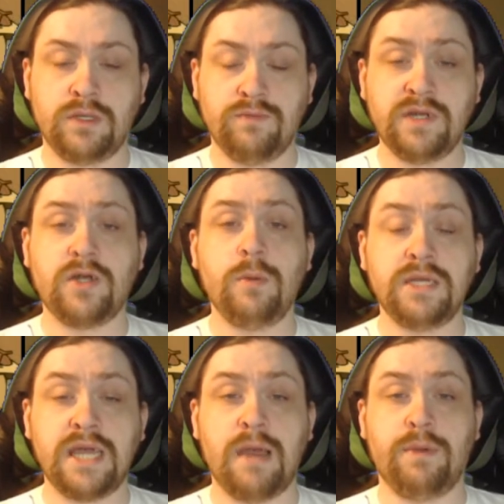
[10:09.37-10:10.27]
This time it's
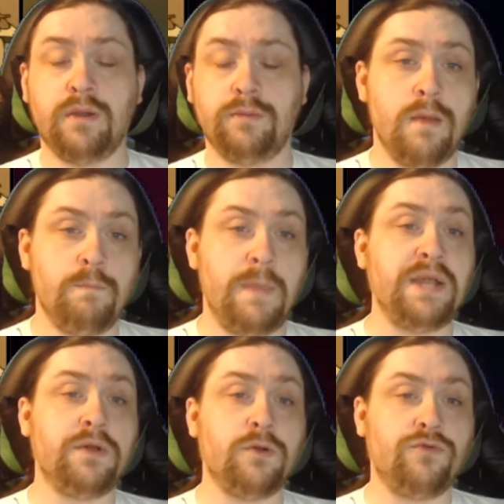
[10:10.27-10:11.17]
Kappa.
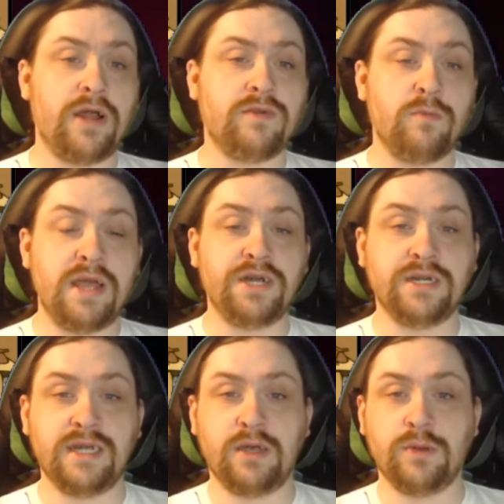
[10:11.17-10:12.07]
Magical transformation
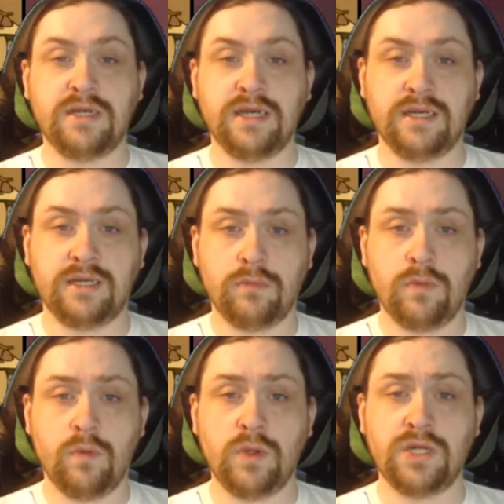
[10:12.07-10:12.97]
sequences, which